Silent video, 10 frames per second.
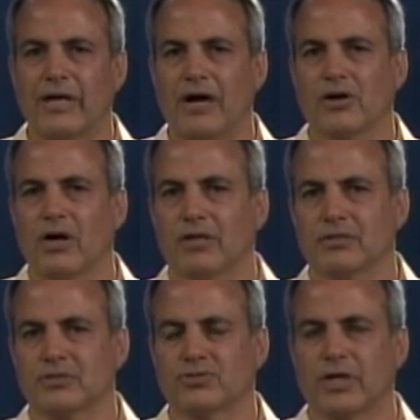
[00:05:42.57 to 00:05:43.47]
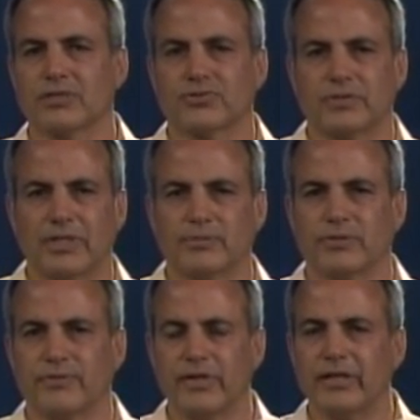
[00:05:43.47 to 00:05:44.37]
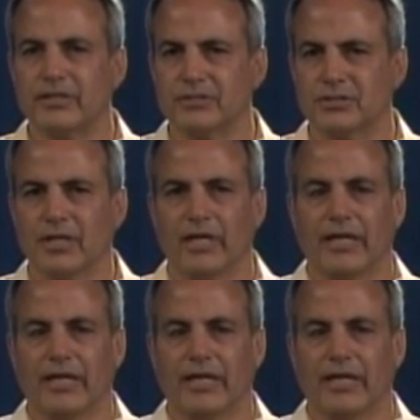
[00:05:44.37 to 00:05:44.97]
alcohol or drugs for a number of years.